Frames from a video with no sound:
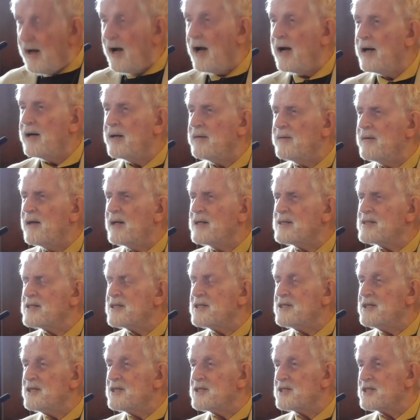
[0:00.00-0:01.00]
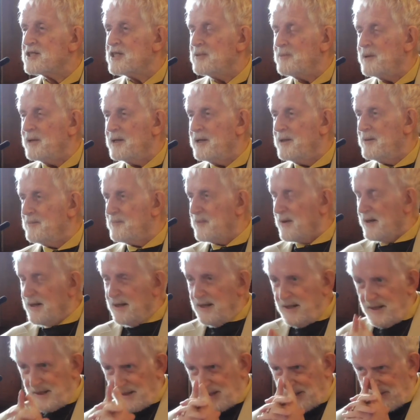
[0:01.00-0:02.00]
And that suggests to me
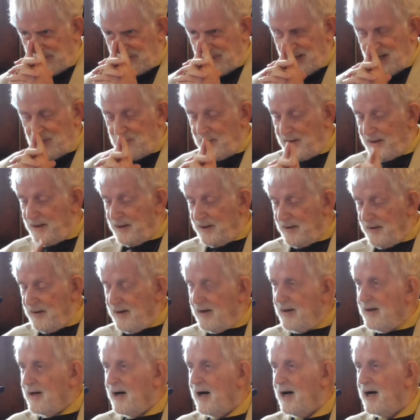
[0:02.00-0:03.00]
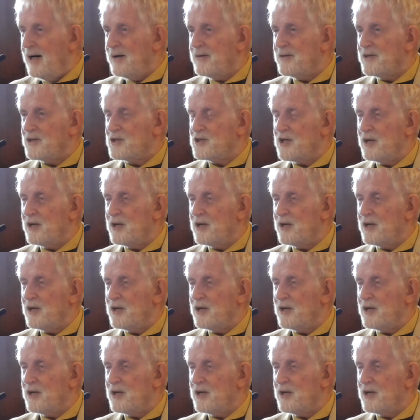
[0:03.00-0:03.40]
that maybe the